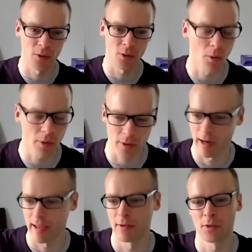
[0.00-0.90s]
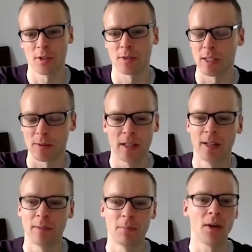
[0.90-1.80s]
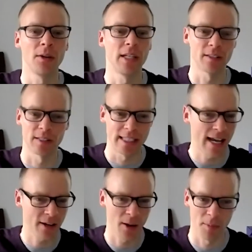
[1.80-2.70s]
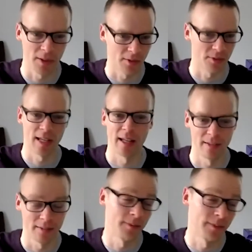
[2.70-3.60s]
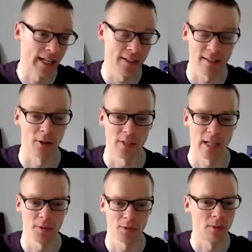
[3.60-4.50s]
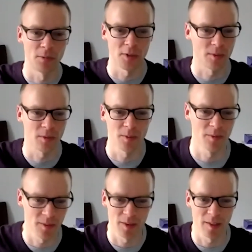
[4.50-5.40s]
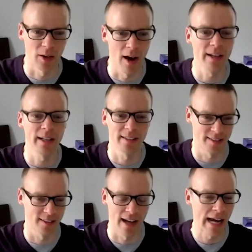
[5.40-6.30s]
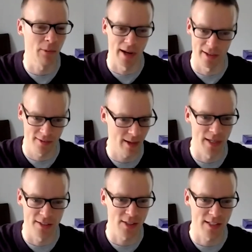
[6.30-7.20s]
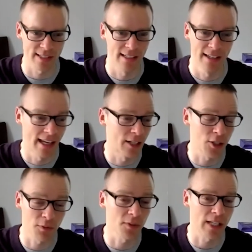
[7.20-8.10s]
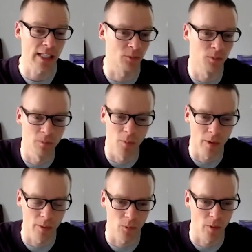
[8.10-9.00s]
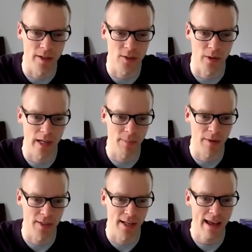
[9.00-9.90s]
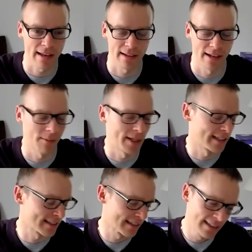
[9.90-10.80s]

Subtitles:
corridor and there are just these buildings and tech companies and data centers, I presume, just, hugging the highways. I mean, it just feels like one is going up every day. I mean, it's